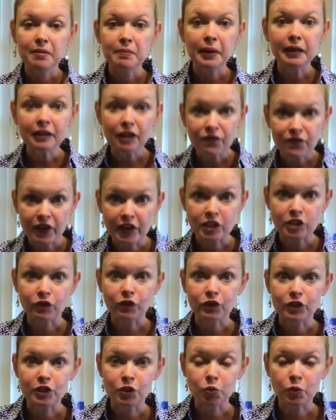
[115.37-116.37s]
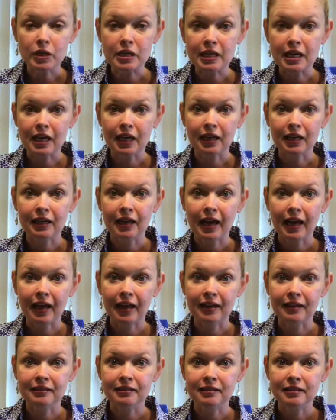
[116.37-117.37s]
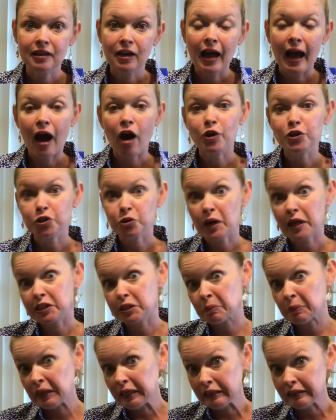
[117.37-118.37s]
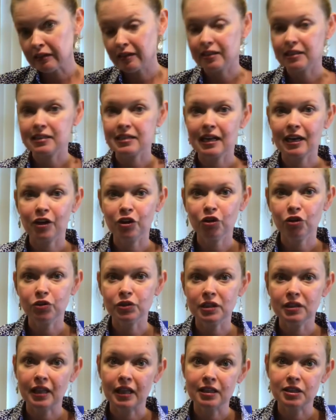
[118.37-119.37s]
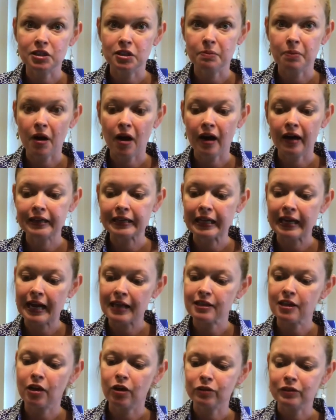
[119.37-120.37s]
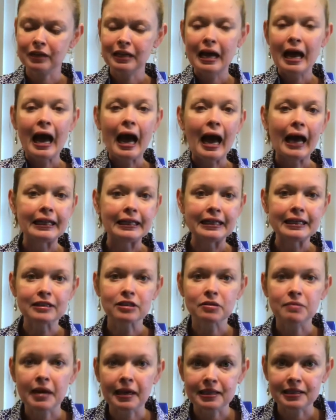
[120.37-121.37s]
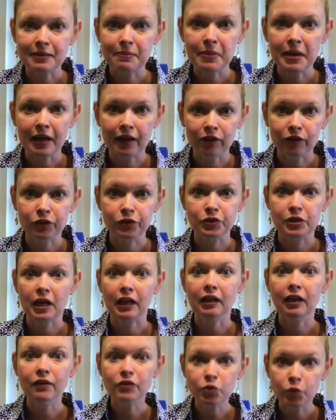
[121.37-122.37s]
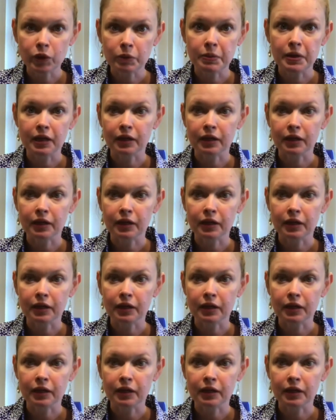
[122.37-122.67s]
peanut festival this weekend, and I also got some peanuts that I cooked in the Instapot, and I thought I need to make some pickles. I love sweet